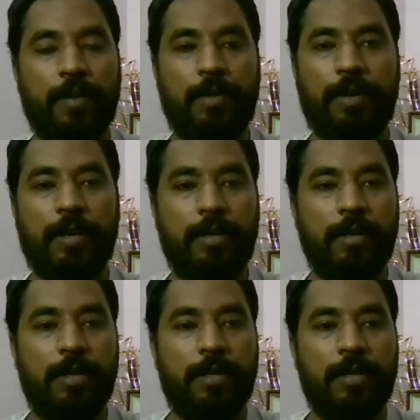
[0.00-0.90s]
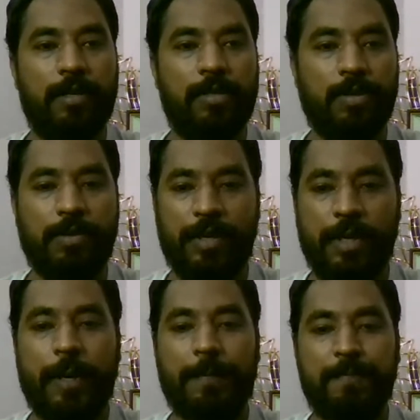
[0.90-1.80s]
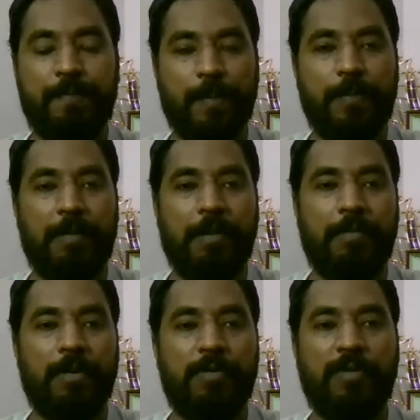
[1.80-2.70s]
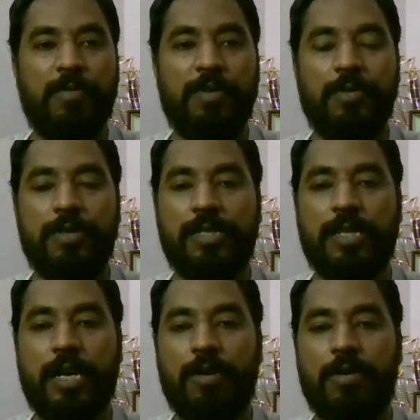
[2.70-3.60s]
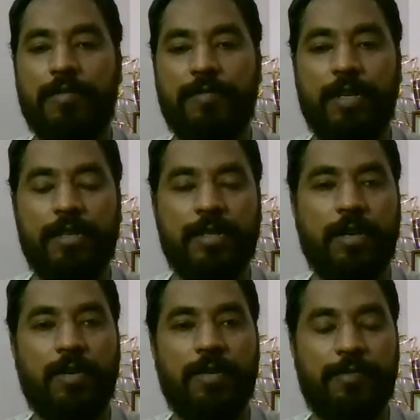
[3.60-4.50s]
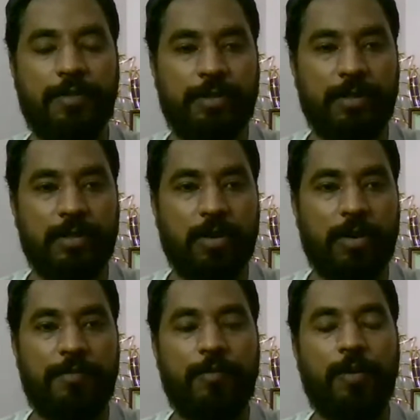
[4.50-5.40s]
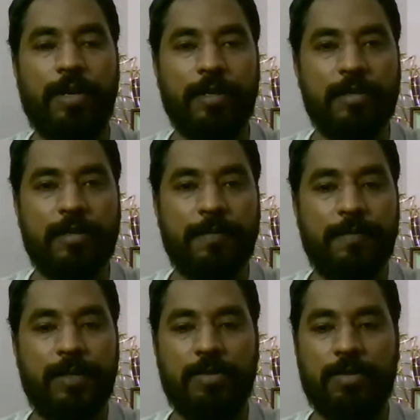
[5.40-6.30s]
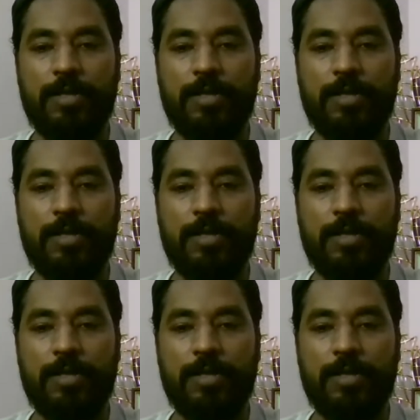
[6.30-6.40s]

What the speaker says: Okay, so yeah, many people look forward to understand a lot of things and a lot of questions, a lot of queries. So